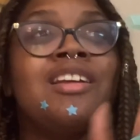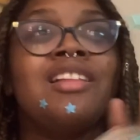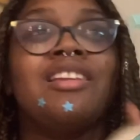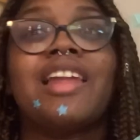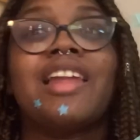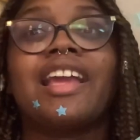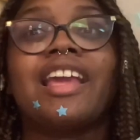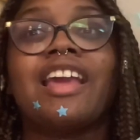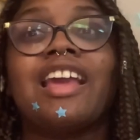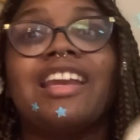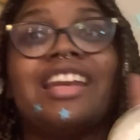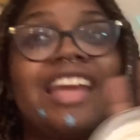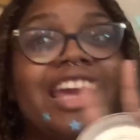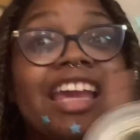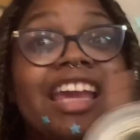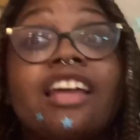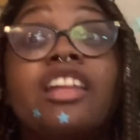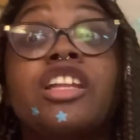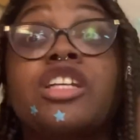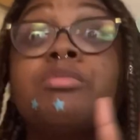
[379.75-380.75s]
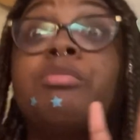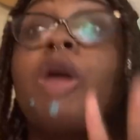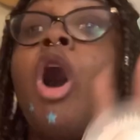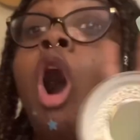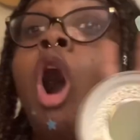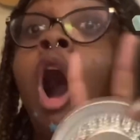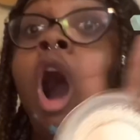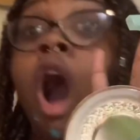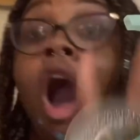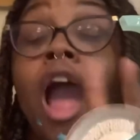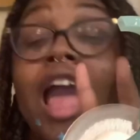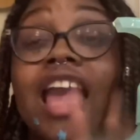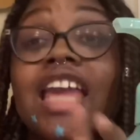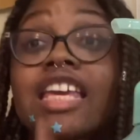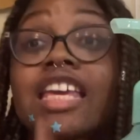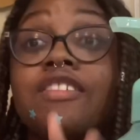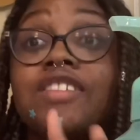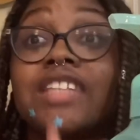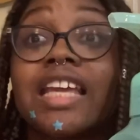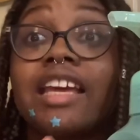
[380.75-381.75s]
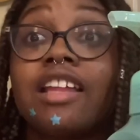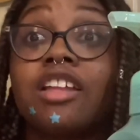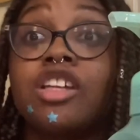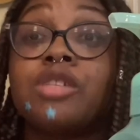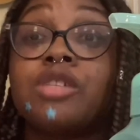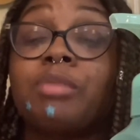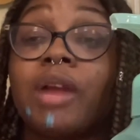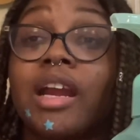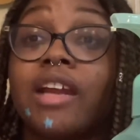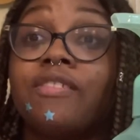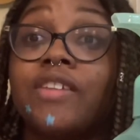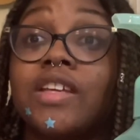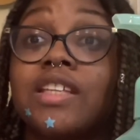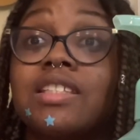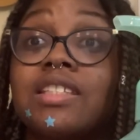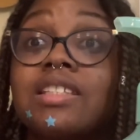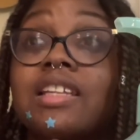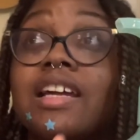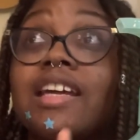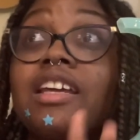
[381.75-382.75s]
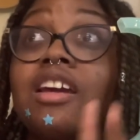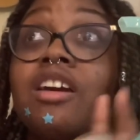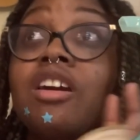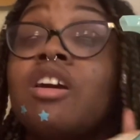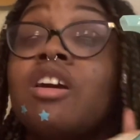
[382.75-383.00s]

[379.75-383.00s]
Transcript: like an English, it gives English breakfast, like